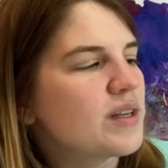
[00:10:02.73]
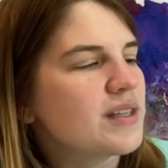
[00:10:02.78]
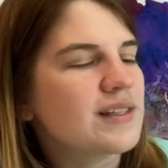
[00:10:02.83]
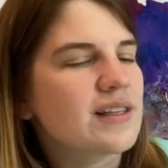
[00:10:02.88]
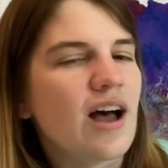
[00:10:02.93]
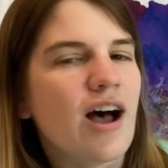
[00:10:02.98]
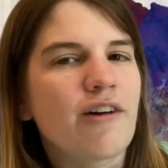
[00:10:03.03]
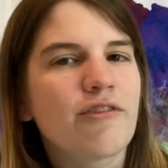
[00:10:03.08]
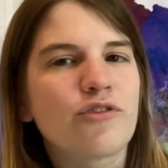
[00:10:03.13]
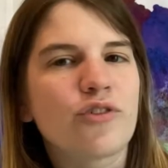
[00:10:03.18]

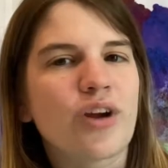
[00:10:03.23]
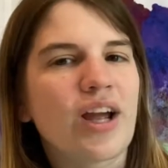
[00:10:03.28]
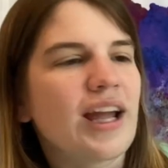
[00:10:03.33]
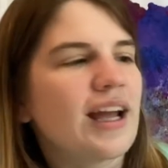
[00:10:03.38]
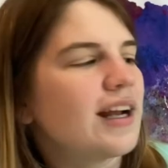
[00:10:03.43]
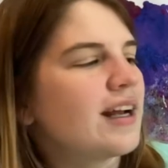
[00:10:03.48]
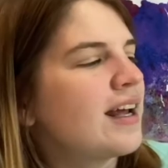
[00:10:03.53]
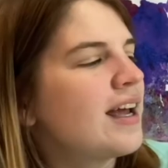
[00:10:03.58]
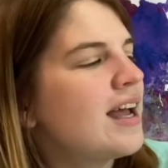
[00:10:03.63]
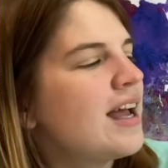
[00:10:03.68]
Soft
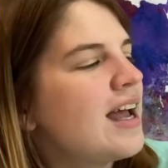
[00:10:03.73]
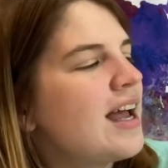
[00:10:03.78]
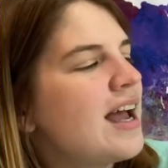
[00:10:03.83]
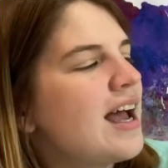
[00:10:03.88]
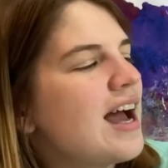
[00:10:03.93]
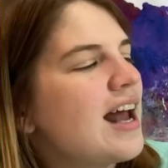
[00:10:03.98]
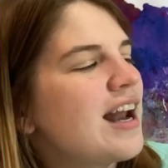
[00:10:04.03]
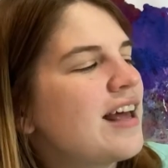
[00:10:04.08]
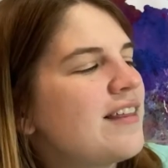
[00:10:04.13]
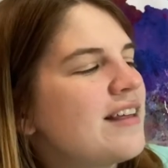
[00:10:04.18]
Rain,
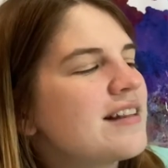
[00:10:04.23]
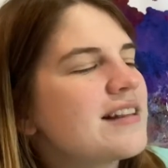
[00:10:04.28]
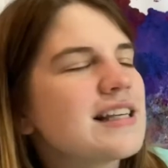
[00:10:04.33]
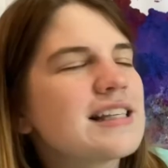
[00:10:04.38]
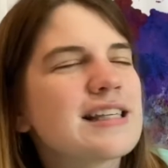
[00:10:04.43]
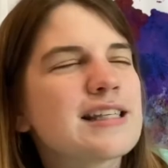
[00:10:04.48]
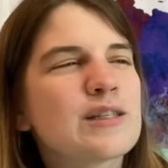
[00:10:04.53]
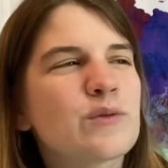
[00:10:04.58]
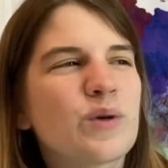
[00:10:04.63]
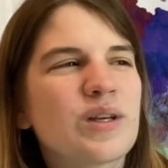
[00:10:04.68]
And I think this
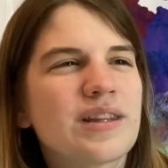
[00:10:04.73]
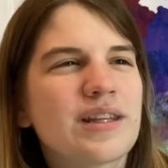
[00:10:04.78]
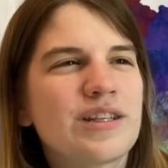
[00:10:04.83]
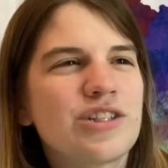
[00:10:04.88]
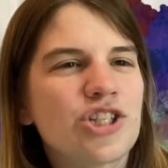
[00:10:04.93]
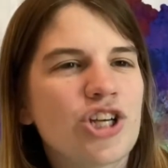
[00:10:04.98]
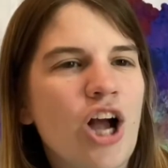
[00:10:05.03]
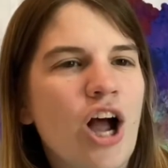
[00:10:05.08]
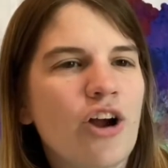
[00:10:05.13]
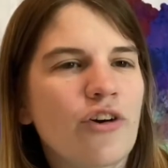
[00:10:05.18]
is with the
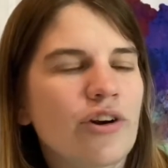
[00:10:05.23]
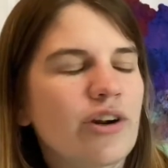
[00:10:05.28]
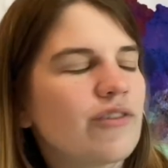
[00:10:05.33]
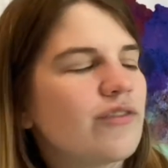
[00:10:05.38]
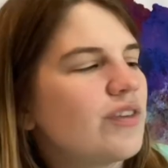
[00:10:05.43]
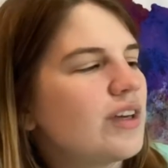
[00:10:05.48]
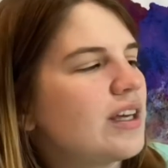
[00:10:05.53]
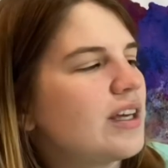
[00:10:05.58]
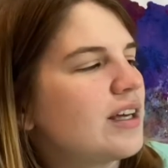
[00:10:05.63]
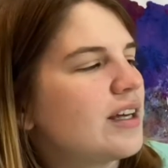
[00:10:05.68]

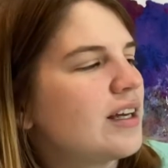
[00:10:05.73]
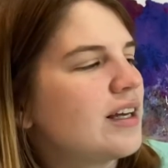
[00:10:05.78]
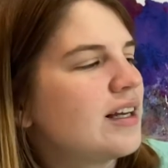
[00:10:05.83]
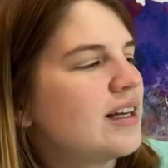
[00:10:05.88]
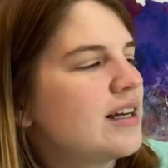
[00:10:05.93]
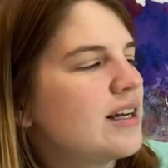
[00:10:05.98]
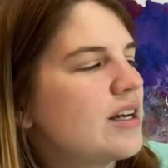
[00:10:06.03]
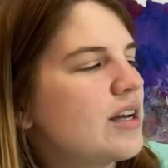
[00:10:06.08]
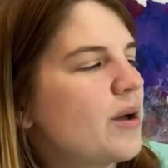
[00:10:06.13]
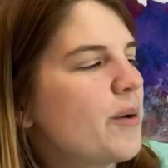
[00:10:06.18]
geography
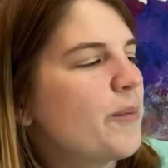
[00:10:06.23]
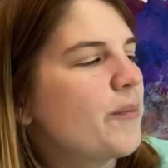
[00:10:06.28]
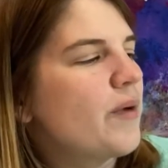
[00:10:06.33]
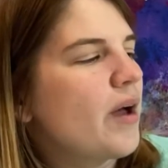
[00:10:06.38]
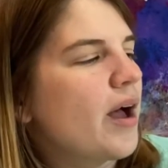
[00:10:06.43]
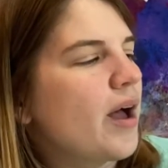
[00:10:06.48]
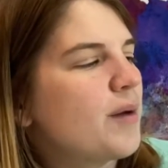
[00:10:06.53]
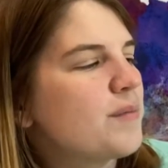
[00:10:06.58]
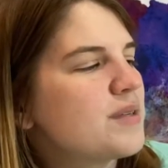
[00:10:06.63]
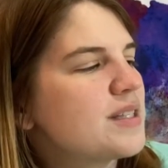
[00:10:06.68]

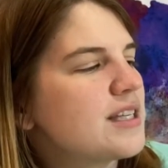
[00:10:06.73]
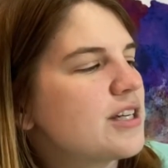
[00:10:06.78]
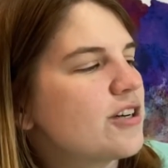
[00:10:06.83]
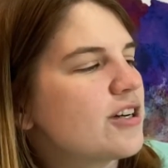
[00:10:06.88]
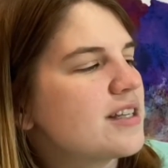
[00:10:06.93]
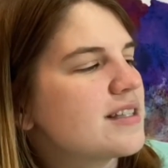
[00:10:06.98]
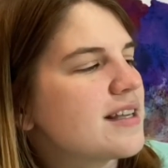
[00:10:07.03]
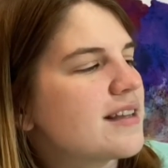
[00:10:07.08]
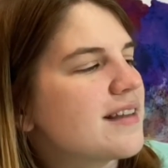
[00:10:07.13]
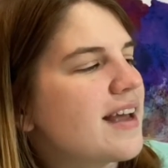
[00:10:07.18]

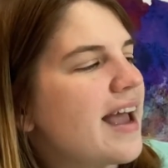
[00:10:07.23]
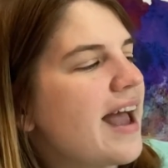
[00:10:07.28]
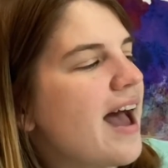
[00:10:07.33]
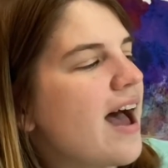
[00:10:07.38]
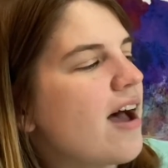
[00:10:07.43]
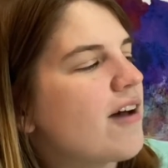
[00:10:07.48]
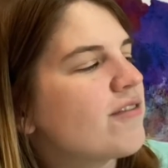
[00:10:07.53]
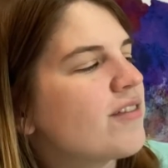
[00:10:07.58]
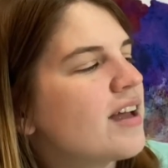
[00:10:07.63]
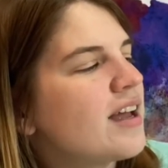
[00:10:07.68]
series that they
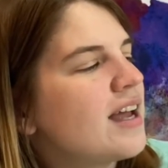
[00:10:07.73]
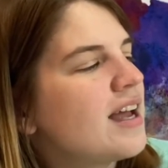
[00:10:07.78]
have.